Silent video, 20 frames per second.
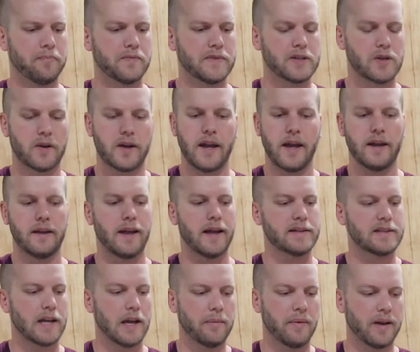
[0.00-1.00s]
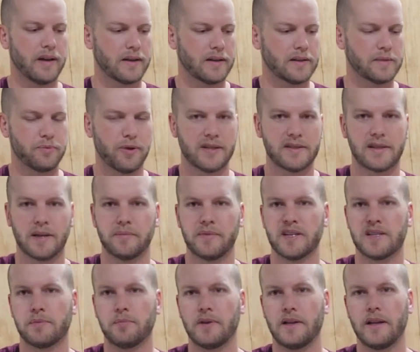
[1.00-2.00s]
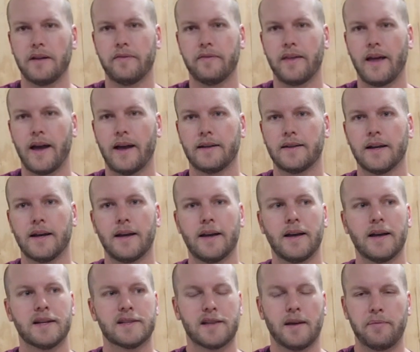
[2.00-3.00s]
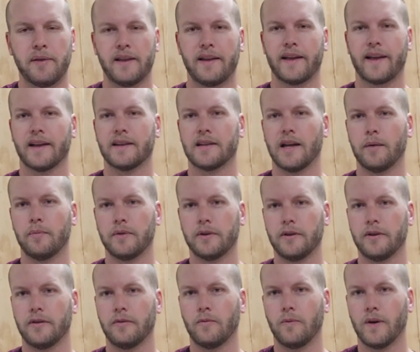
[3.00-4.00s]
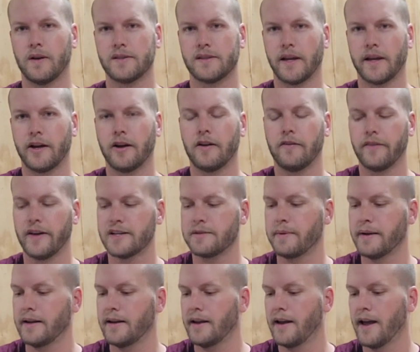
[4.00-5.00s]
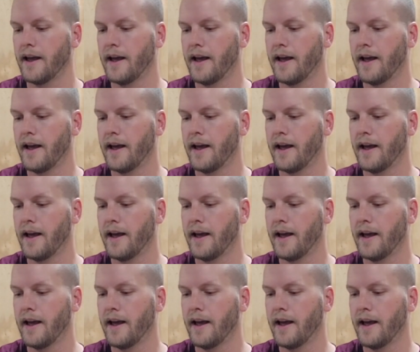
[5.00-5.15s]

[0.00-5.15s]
So again, last time I expressed some disbelief that something like a tumbler was a good investment.